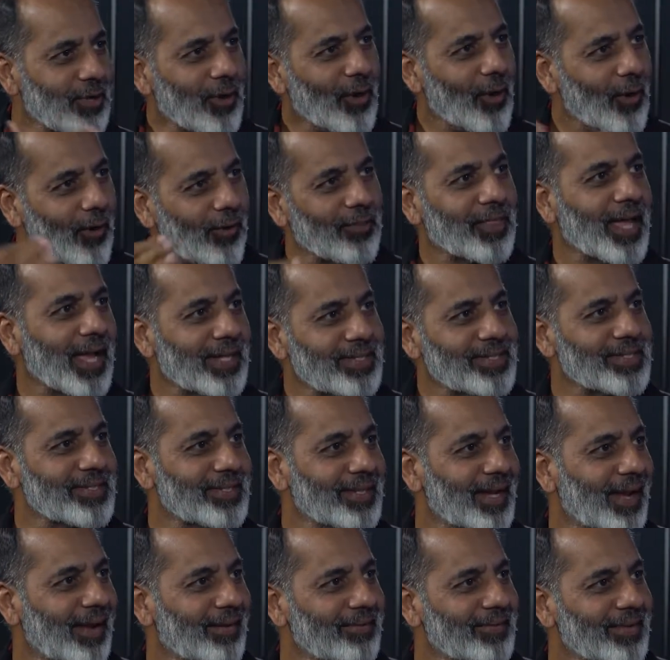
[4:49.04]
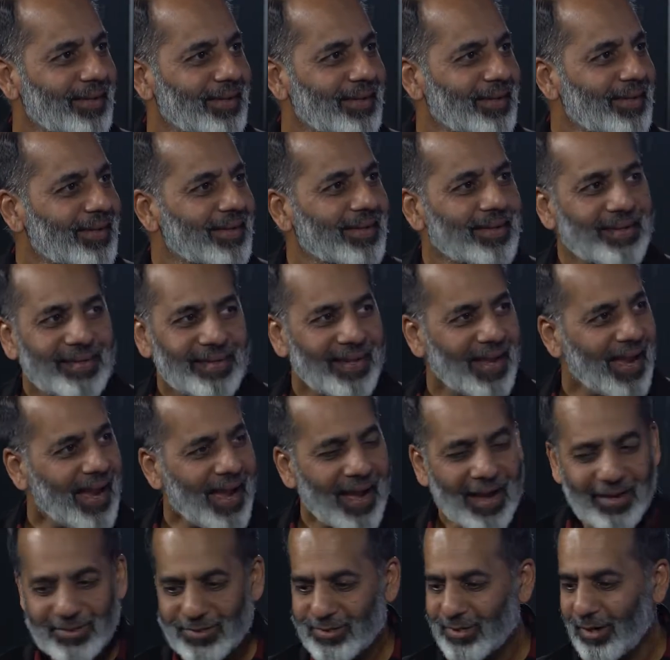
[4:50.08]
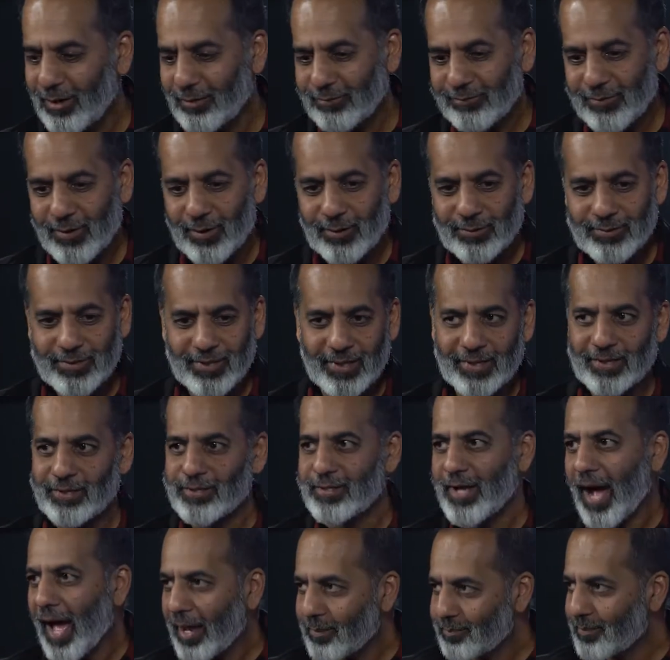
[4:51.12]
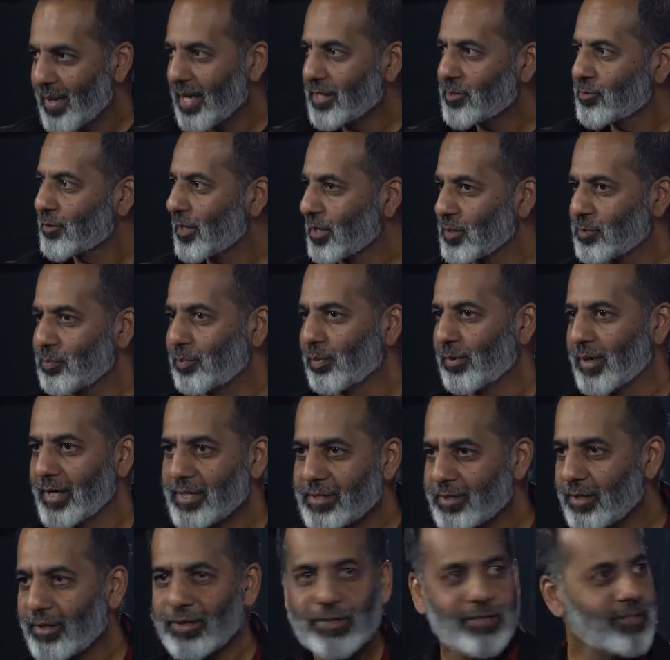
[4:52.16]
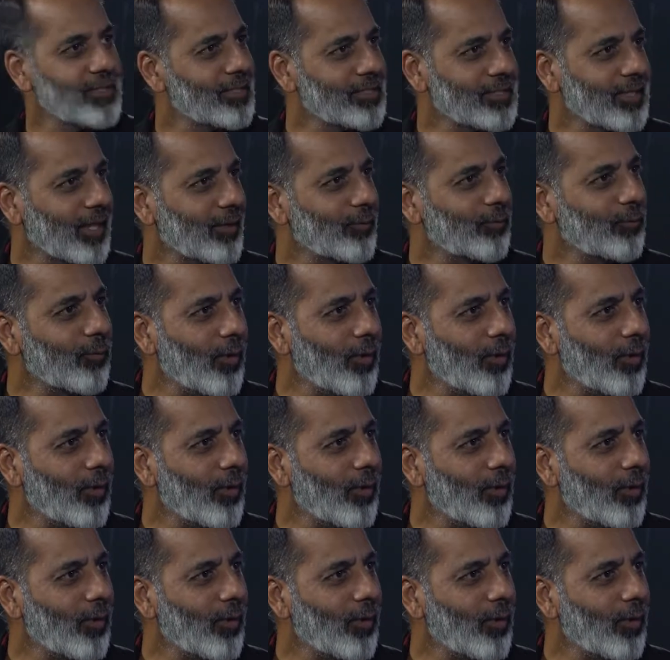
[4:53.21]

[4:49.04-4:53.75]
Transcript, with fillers: yeah. all that cell stuff. Phones, just... Yeah, cell phones and then dot matrix printers. It's like,